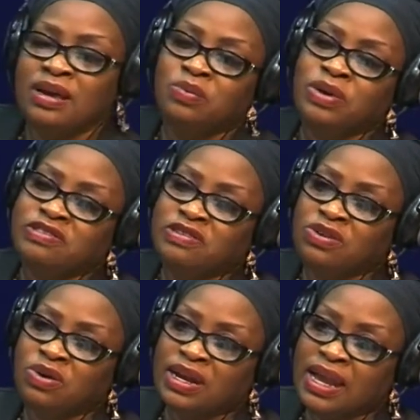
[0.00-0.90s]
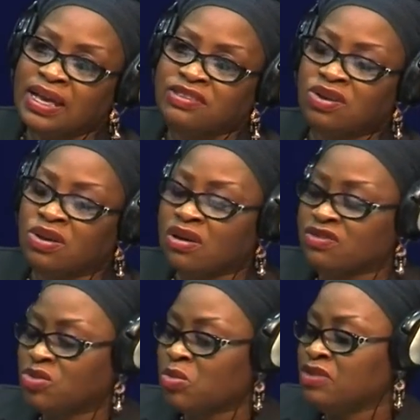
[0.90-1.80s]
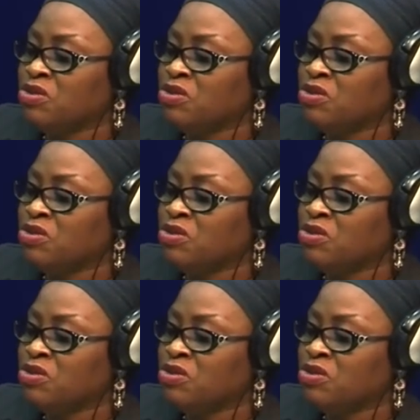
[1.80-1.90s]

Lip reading: with your clients, your customers.